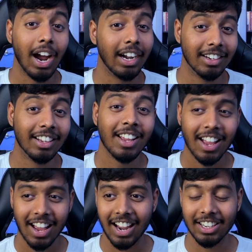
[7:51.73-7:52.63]
I,
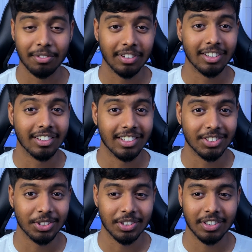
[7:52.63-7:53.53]
I never learned
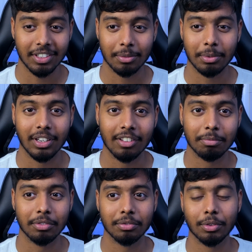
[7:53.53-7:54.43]
engineering in my
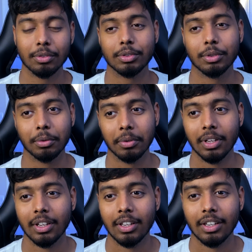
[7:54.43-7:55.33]
life before so
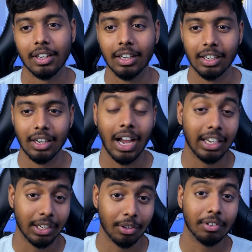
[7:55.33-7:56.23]
uh,
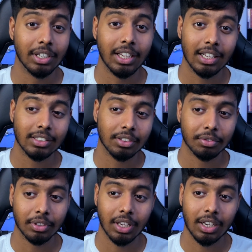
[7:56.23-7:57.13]
I cannot really answer
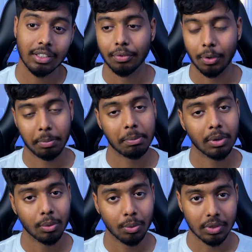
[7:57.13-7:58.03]
for that for
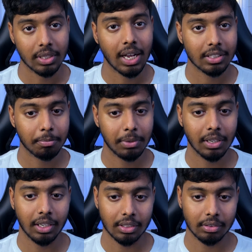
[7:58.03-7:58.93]
people who did ask me
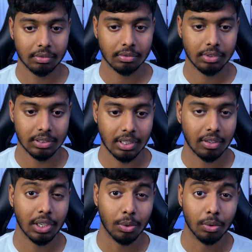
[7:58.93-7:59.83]
like is there
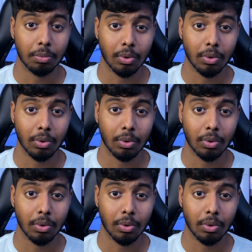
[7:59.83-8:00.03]
any good